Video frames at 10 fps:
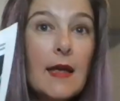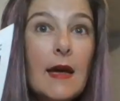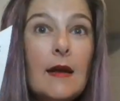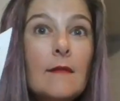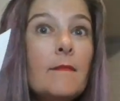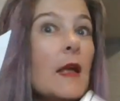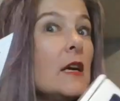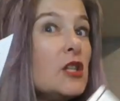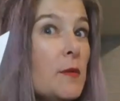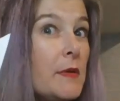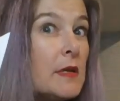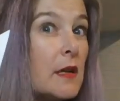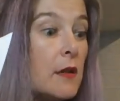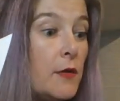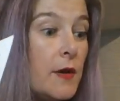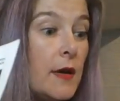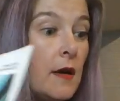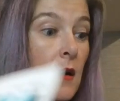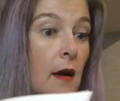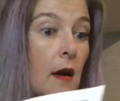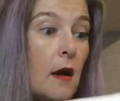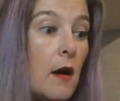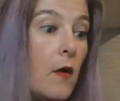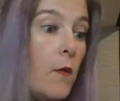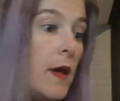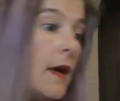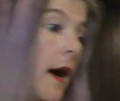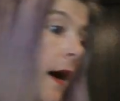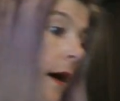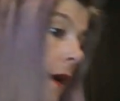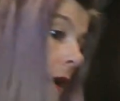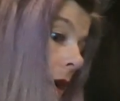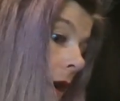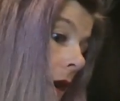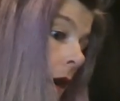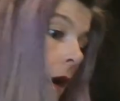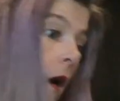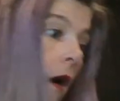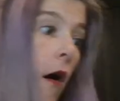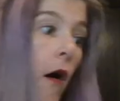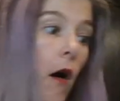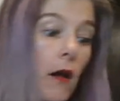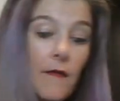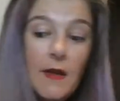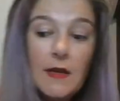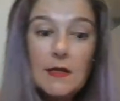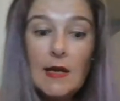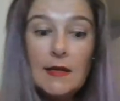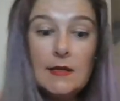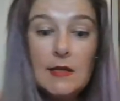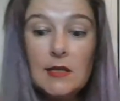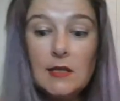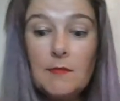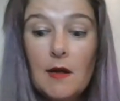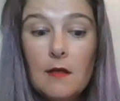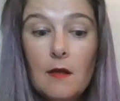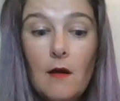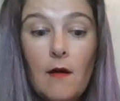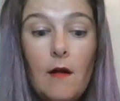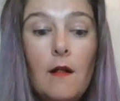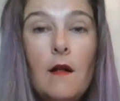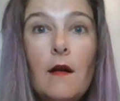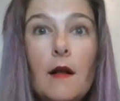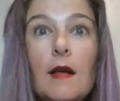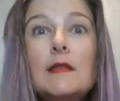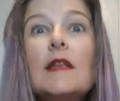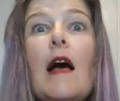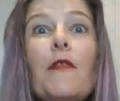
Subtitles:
Again, shipping's included. We got all of these sets this month, y'all. Let's